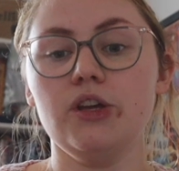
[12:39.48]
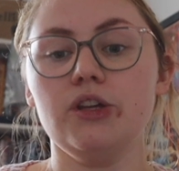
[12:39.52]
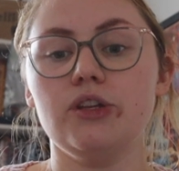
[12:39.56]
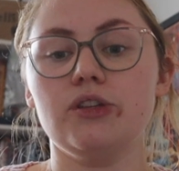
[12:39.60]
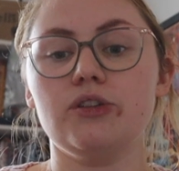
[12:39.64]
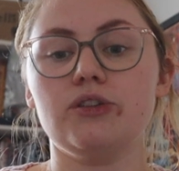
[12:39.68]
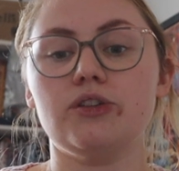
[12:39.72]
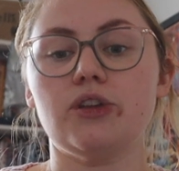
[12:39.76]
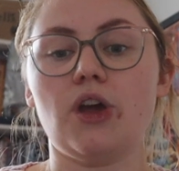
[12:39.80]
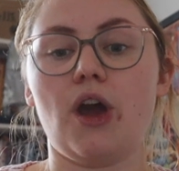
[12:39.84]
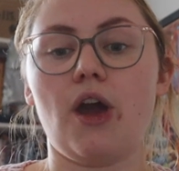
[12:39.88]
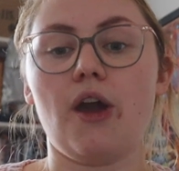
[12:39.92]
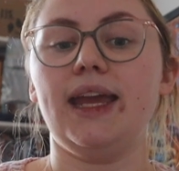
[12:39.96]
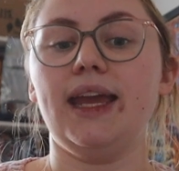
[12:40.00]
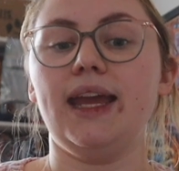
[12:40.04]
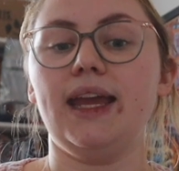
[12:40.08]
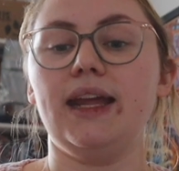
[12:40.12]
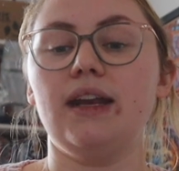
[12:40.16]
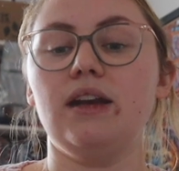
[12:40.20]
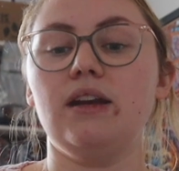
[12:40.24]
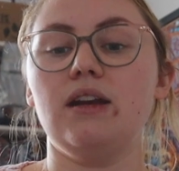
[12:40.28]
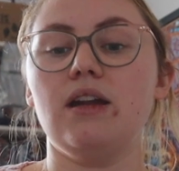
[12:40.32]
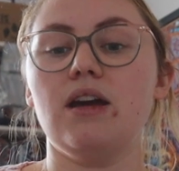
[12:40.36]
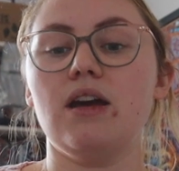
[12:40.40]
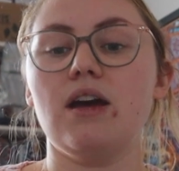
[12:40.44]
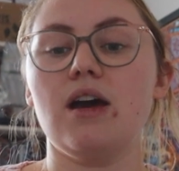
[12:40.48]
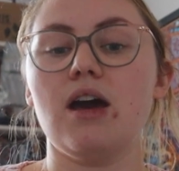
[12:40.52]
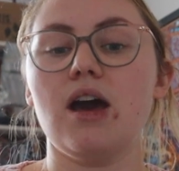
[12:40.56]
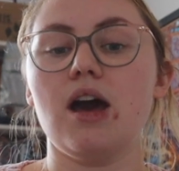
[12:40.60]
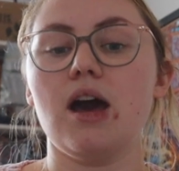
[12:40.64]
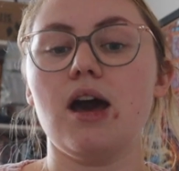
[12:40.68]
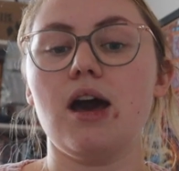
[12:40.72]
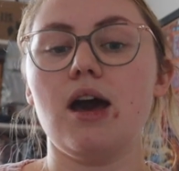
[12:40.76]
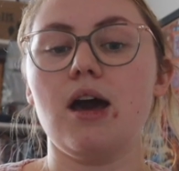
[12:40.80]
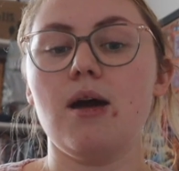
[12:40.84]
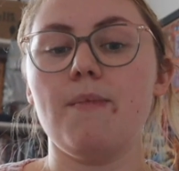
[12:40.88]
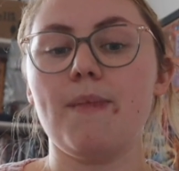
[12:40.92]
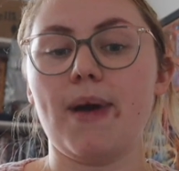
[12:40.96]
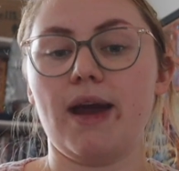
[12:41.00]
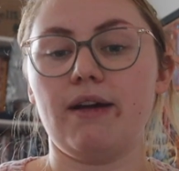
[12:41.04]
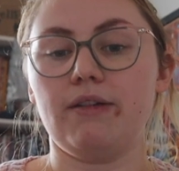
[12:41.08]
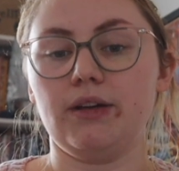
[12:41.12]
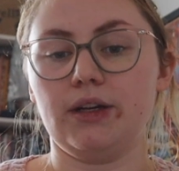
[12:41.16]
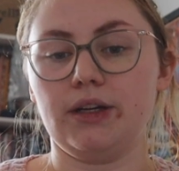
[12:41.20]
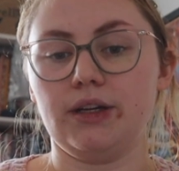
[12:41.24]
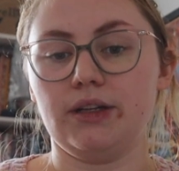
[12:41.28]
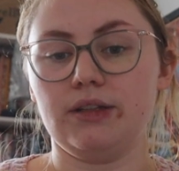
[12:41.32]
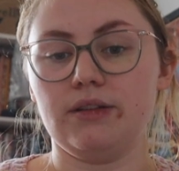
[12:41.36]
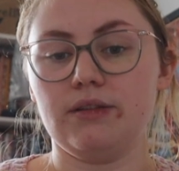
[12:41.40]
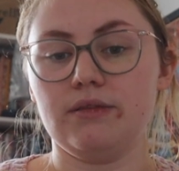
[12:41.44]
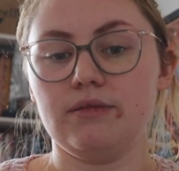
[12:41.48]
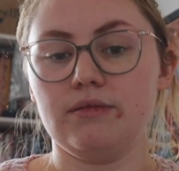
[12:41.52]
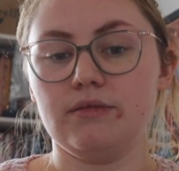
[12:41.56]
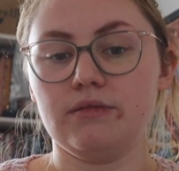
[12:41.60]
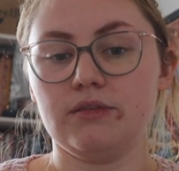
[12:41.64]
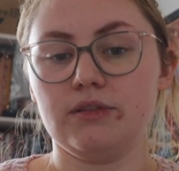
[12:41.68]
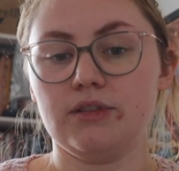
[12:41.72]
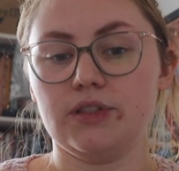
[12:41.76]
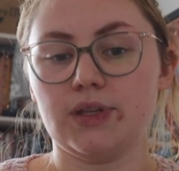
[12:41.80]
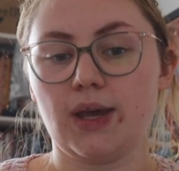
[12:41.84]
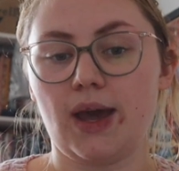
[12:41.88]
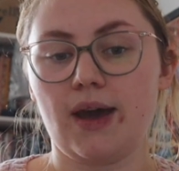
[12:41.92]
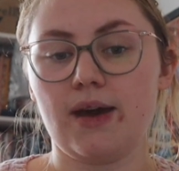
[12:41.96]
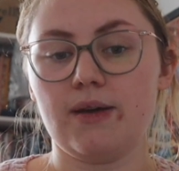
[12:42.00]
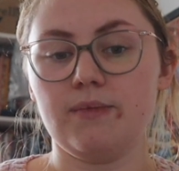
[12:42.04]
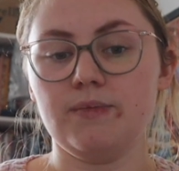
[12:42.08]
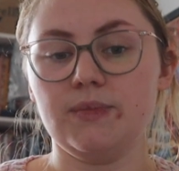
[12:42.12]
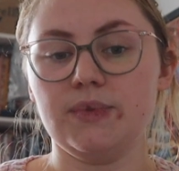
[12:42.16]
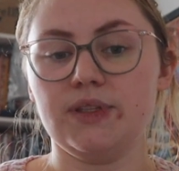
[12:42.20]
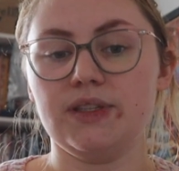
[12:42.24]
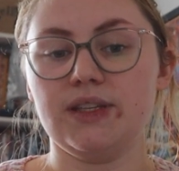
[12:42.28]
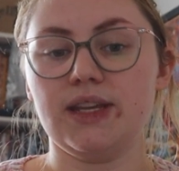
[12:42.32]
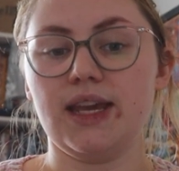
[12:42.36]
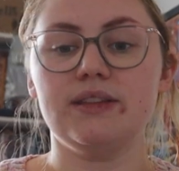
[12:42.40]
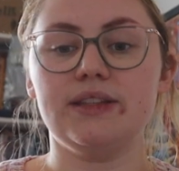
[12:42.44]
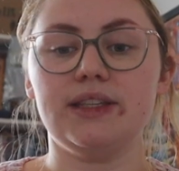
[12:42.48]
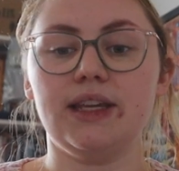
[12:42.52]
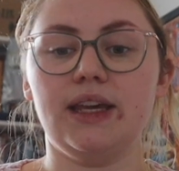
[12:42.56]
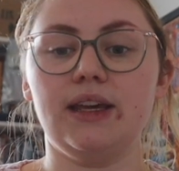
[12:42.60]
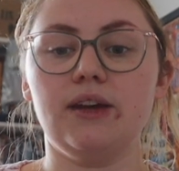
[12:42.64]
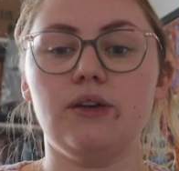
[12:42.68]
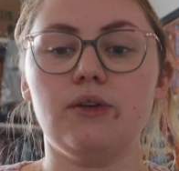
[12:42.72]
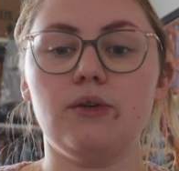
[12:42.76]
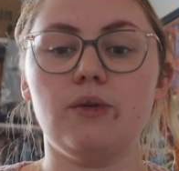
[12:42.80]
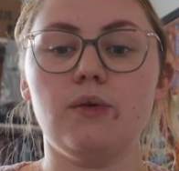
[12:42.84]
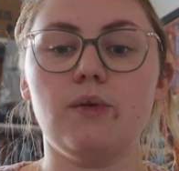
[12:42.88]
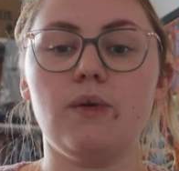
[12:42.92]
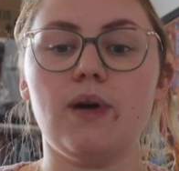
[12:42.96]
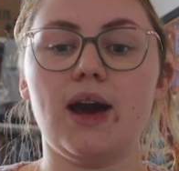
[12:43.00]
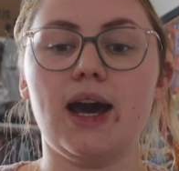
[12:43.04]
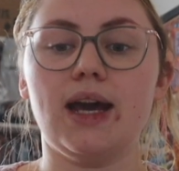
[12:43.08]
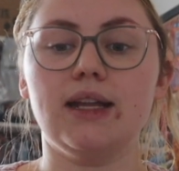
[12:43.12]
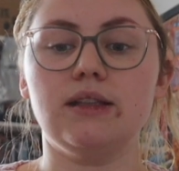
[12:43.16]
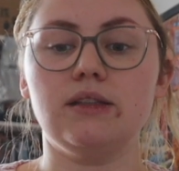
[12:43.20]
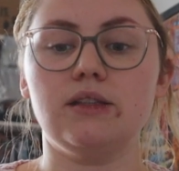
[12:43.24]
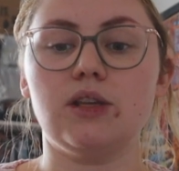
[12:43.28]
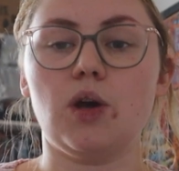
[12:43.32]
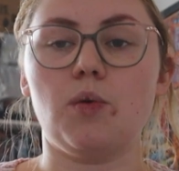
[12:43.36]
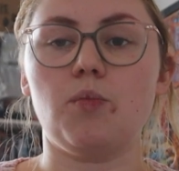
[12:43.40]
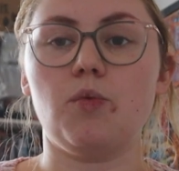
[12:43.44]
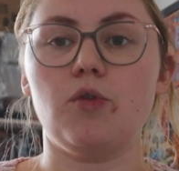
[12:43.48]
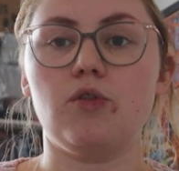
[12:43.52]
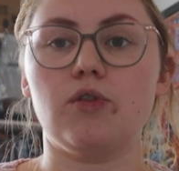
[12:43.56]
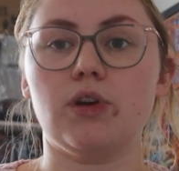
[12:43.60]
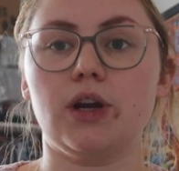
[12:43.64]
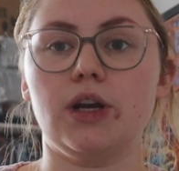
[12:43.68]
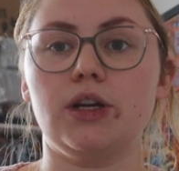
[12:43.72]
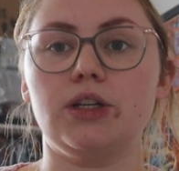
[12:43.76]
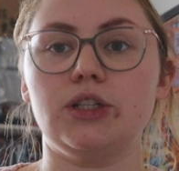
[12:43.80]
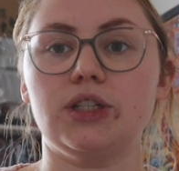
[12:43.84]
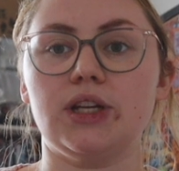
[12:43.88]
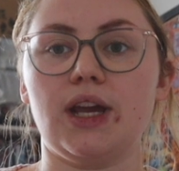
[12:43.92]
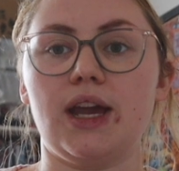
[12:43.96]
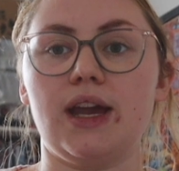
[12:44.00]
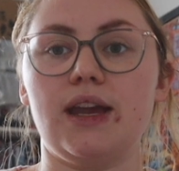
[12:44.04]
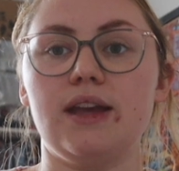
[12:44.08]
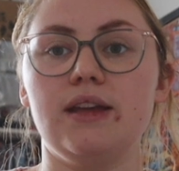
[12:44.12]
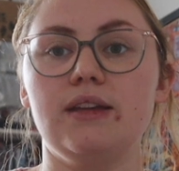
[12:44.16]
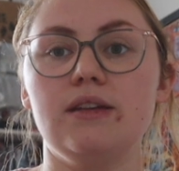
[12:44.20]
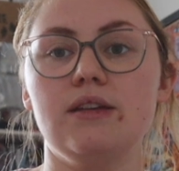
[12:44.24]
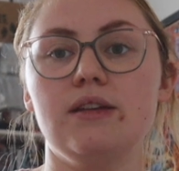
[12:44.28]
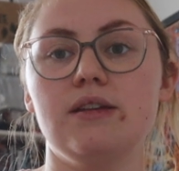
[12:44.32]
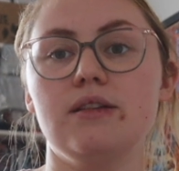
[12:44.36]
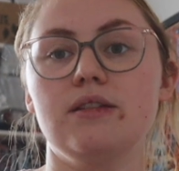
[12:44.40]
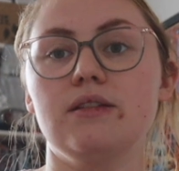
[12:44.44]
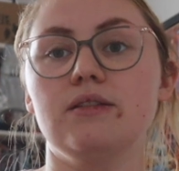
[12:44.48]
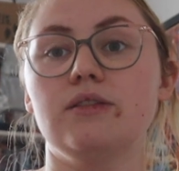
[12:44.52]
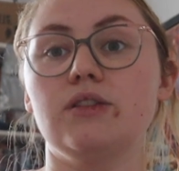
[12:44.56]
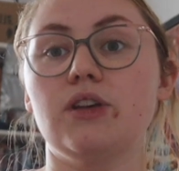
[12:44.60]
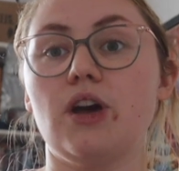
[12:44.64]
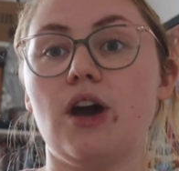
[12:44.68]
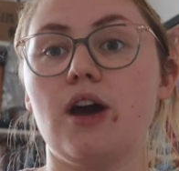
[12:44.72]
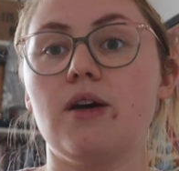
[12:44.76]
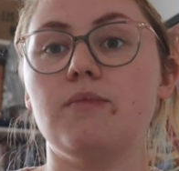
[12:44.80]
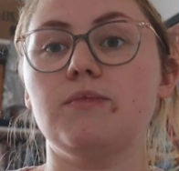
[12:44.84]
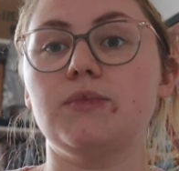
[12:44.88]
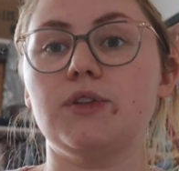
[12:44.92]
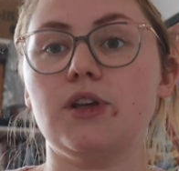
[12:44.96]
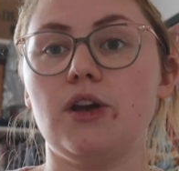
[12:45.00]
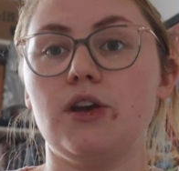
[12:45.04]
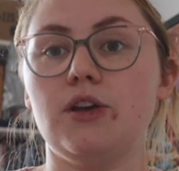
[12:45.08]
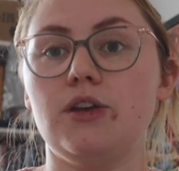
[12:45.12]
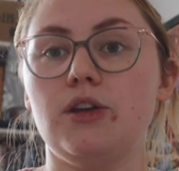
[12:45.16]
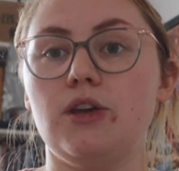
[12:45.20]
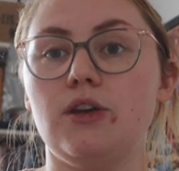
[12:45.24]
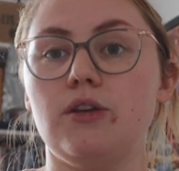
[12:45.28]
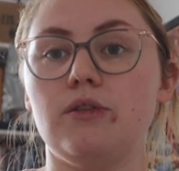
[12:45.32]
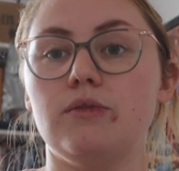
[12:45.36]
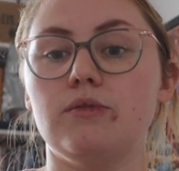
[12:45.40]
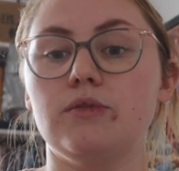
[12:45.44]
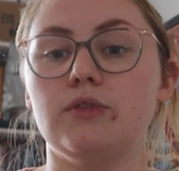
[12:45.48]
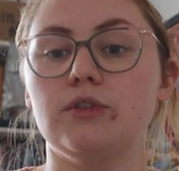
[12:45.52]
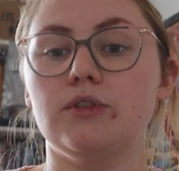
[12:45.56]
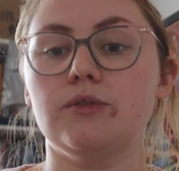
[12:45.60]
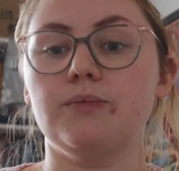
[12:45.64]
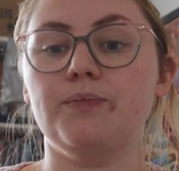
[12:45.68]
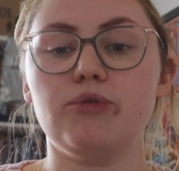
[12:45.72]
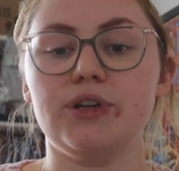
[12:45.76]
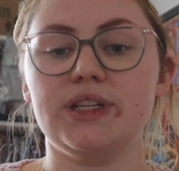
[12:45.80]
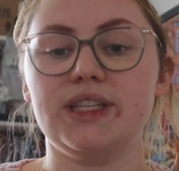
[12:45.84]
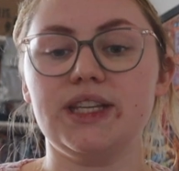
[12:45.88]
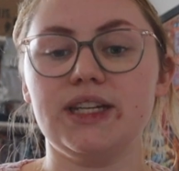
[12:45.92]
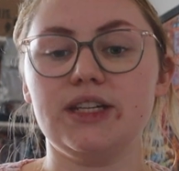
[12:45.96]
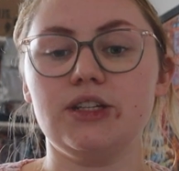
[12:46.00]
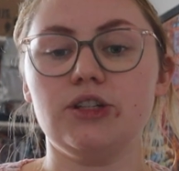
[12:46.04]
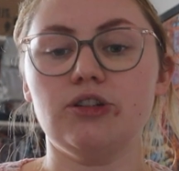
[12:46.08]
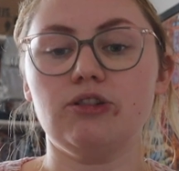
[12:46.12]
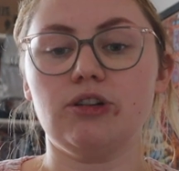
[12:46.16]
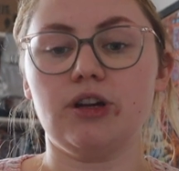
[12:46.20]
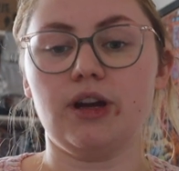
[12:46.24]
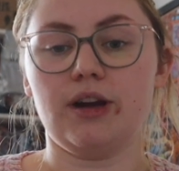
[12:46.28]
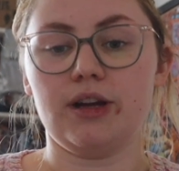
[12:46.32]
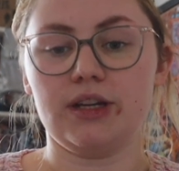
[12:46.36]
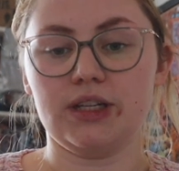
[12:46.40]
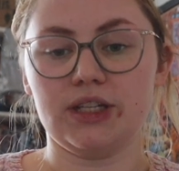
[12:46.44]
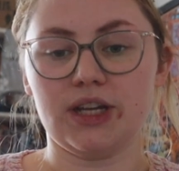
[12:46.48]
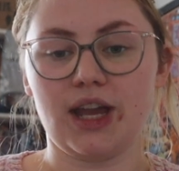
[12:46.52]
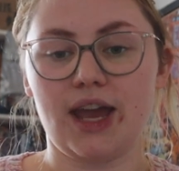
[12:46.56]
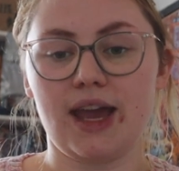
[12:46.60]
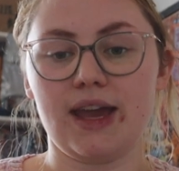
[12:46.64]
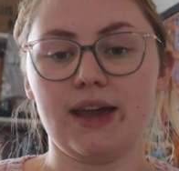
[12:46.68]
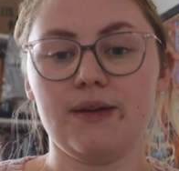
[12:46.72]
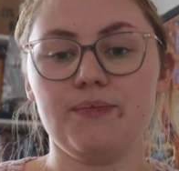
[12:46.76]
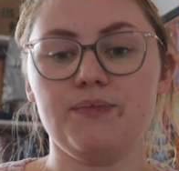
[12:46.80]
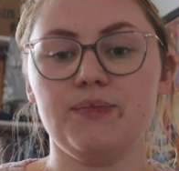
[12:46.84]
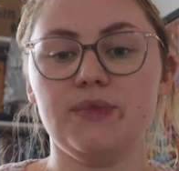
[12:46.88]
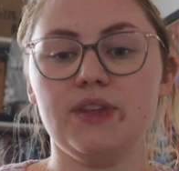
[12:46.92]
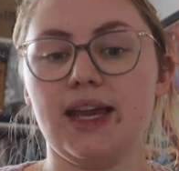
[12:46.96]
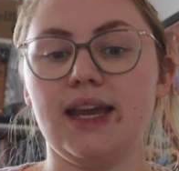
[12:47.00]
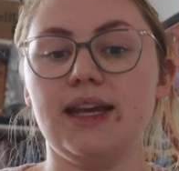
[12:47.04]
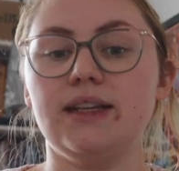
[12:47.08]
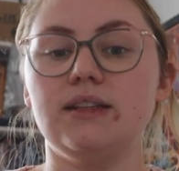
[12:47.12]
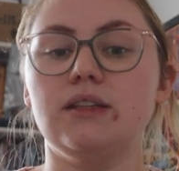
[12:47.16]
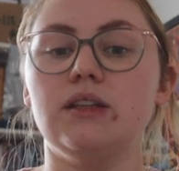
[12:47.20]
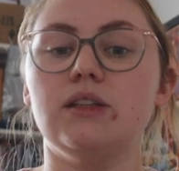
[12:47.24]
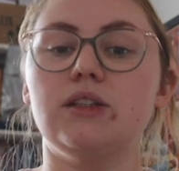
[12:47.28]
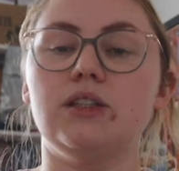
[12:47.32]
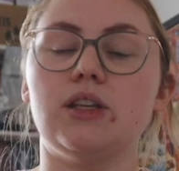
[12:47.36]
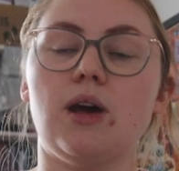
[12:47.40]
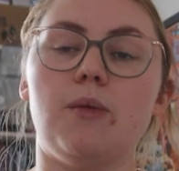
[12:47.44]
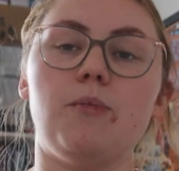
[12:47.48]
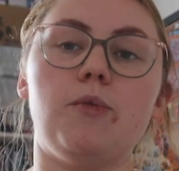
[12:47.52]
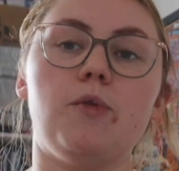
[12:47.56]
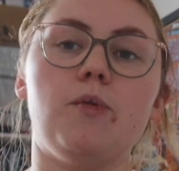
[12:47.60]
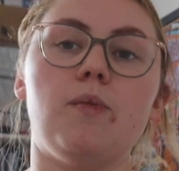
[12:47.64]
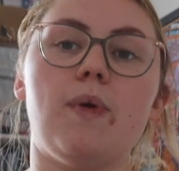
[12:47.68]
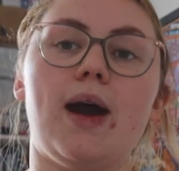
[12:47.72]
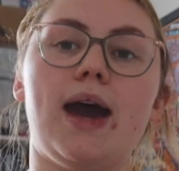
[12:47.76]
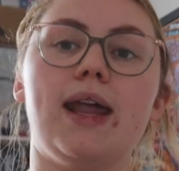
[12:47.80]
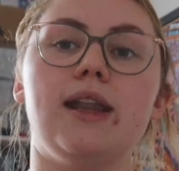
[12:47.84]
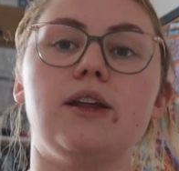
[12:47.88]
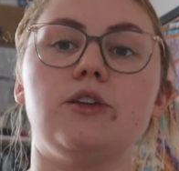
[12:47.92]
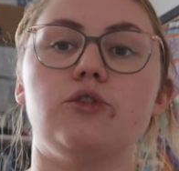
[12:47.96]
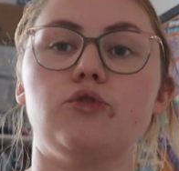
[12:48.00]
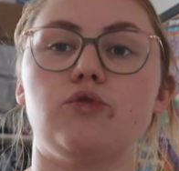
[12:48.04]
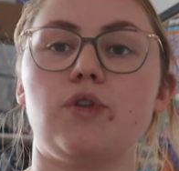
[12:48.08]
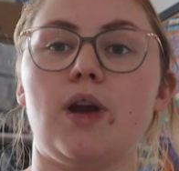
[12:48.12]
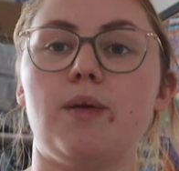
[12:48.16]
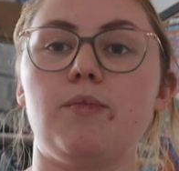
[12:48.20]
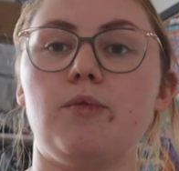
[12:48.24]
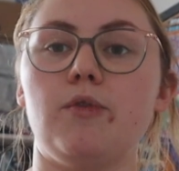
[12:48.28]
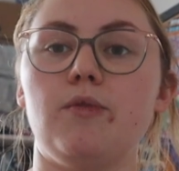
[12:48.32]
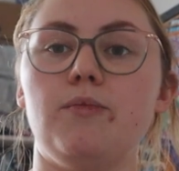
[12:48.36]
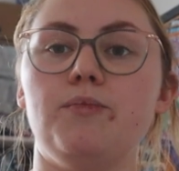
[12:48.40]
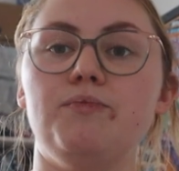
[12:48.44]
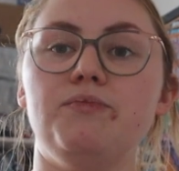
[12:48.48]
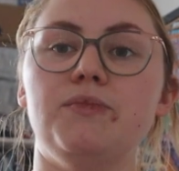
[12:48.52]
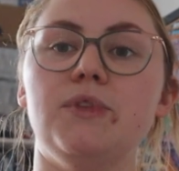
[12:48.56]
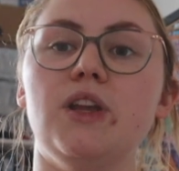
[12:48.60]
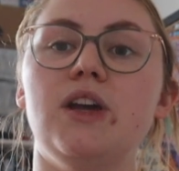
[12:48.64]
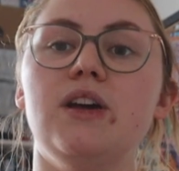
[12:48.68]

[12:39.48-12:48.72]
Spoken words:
So in American terms, single and double crochet terms are used. British crochet, it's a double and a treble.